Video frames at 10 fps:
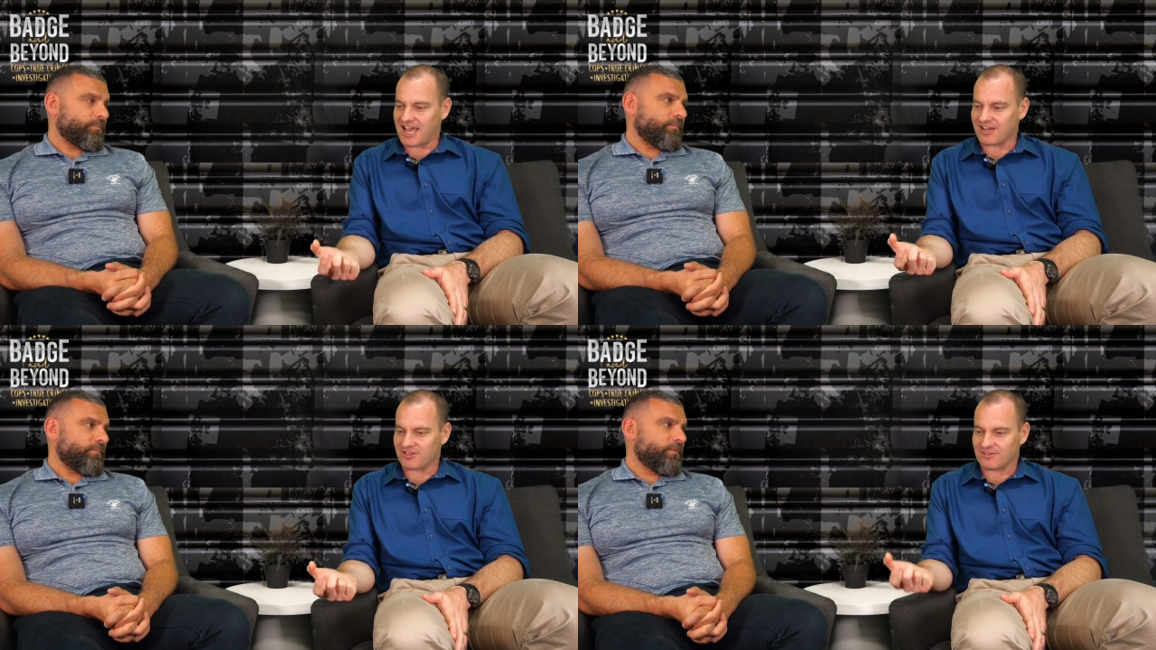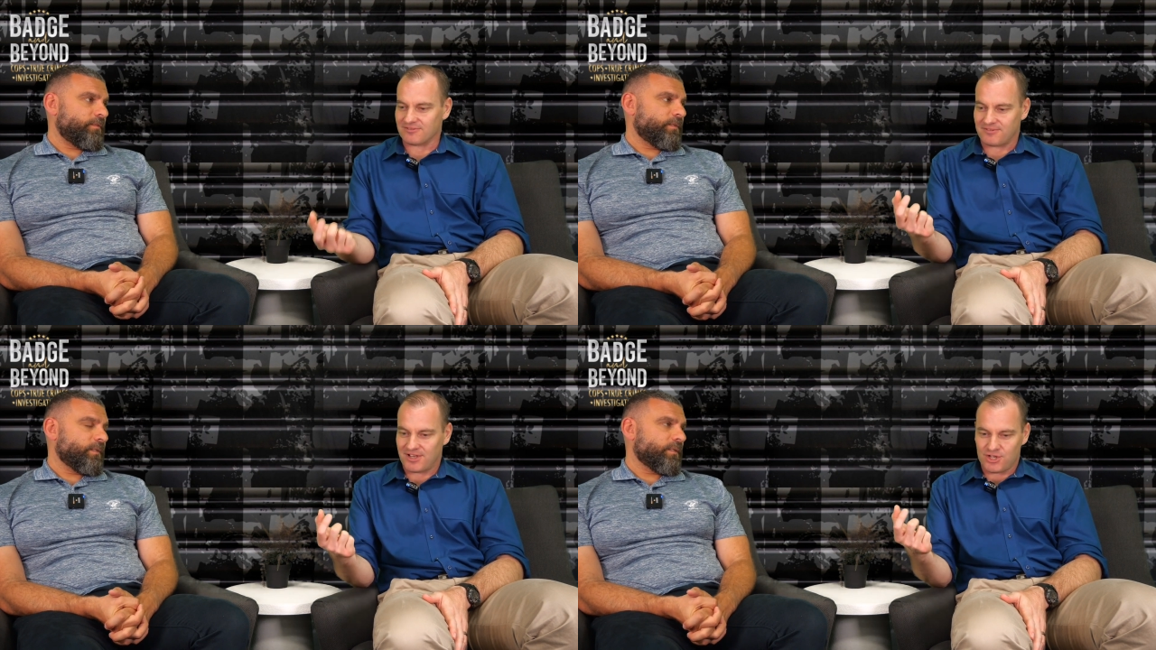Speaker 1: out
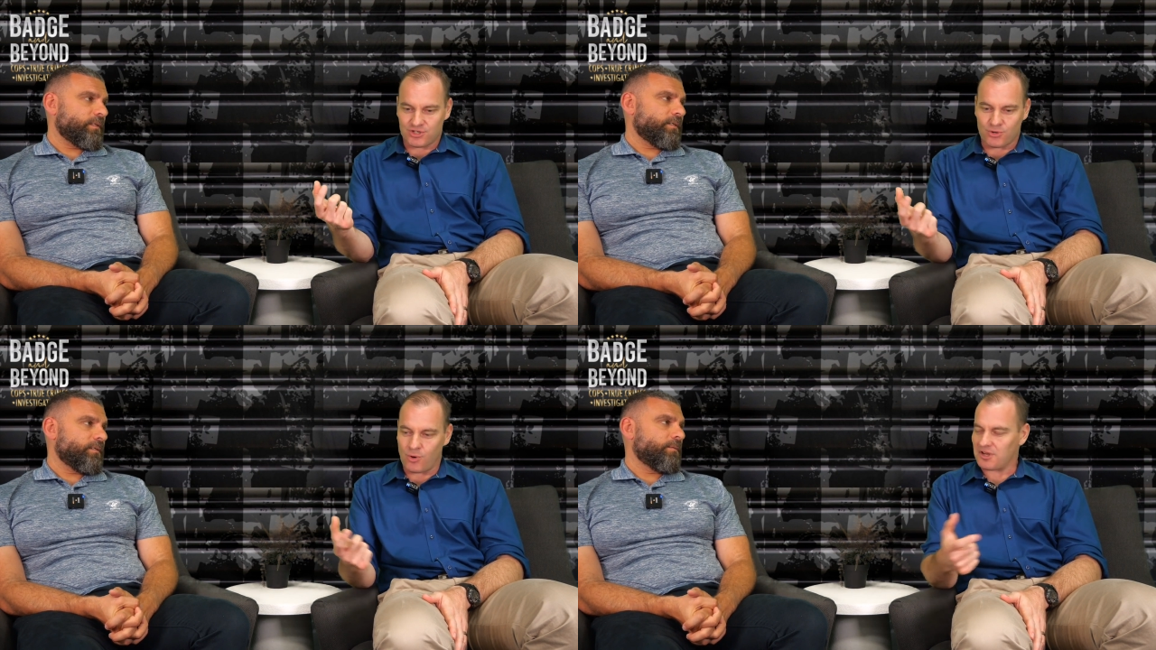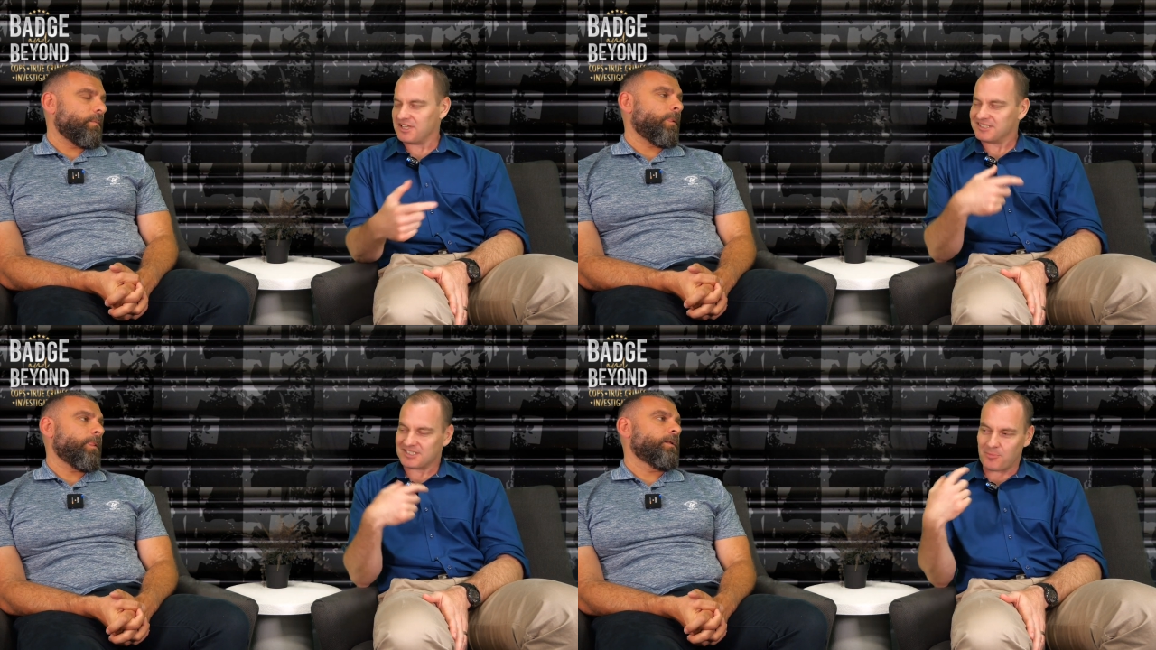of
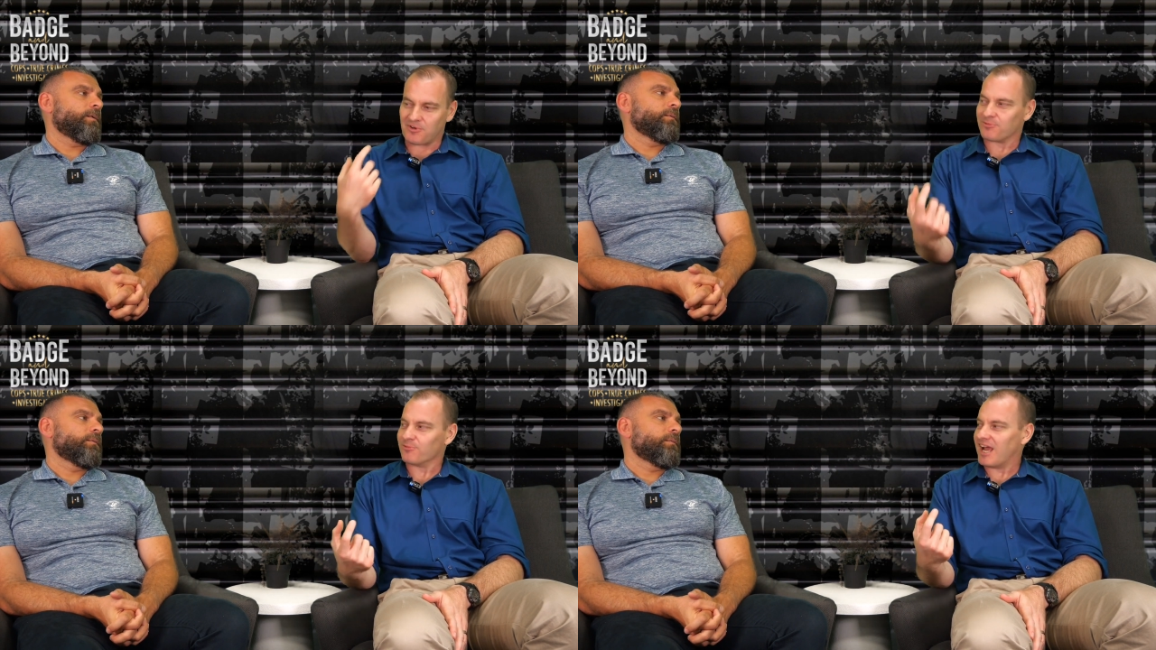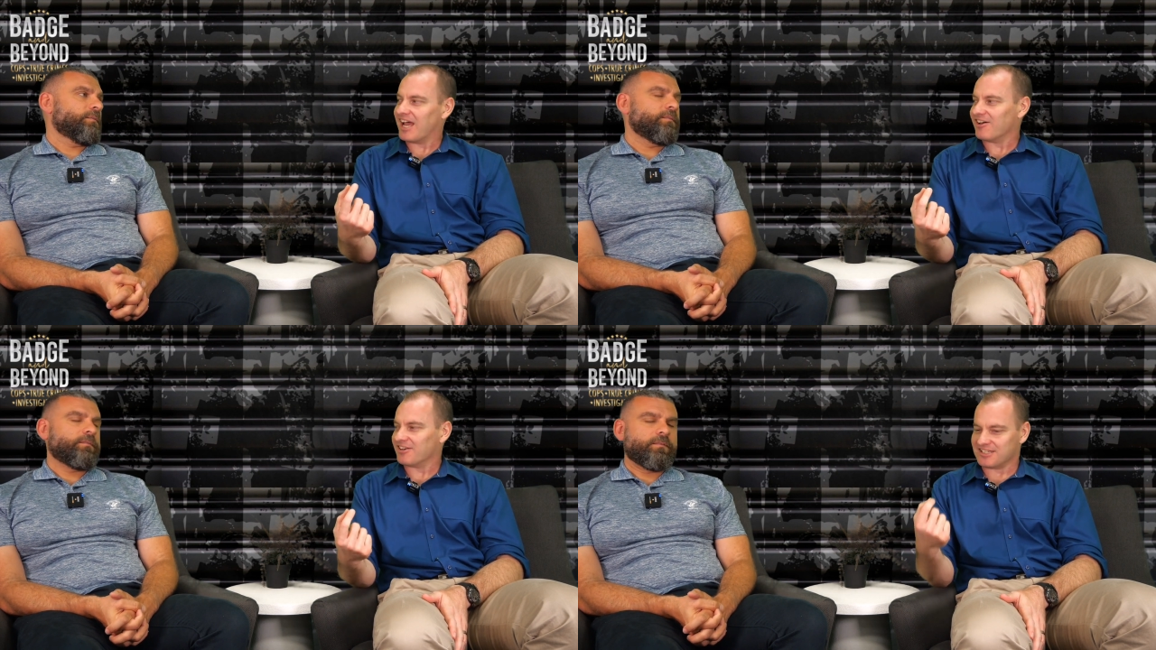talking someone
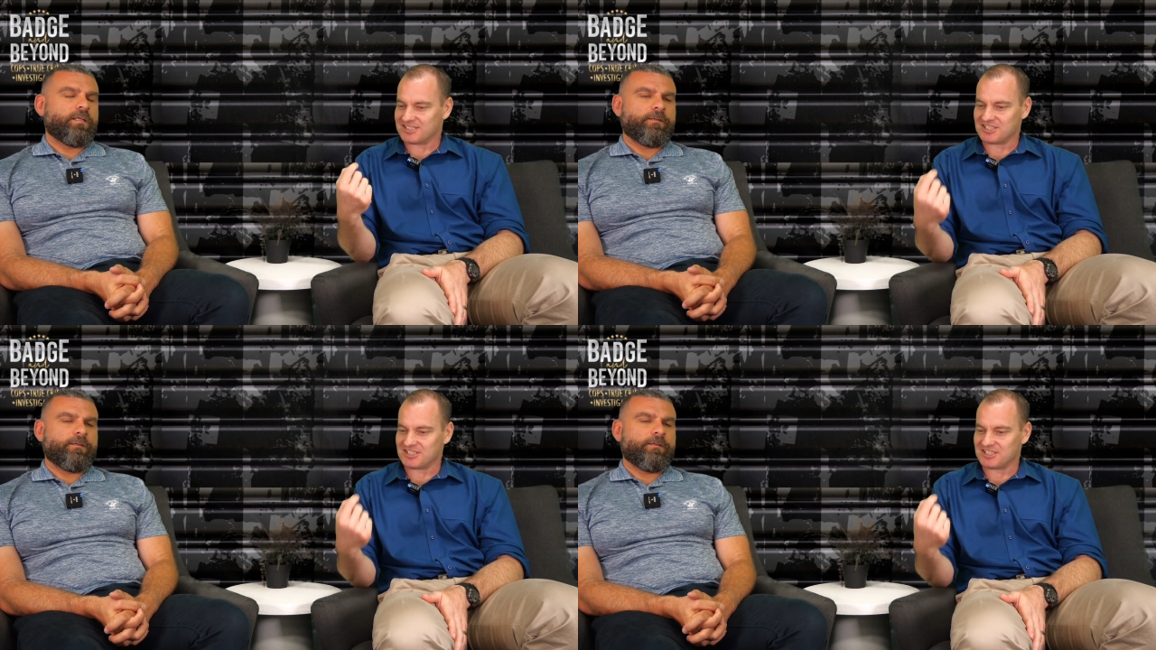around and yeah.